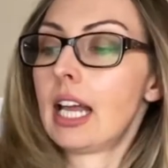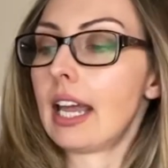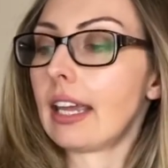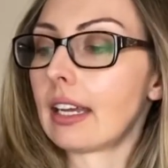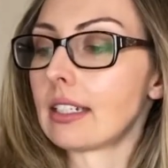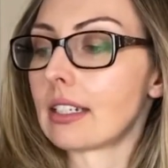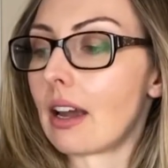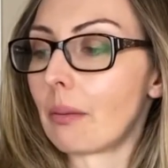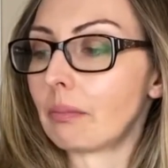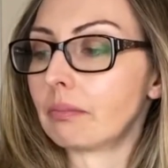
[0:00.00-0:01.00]
And
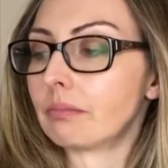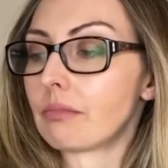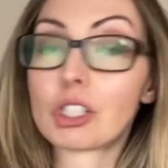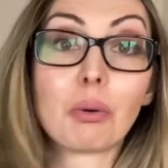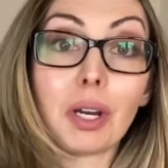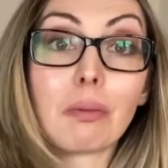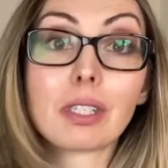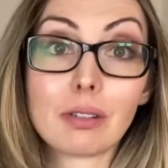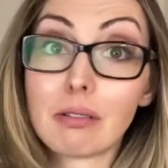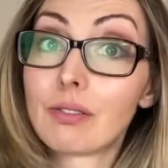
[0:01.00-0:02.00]
so it was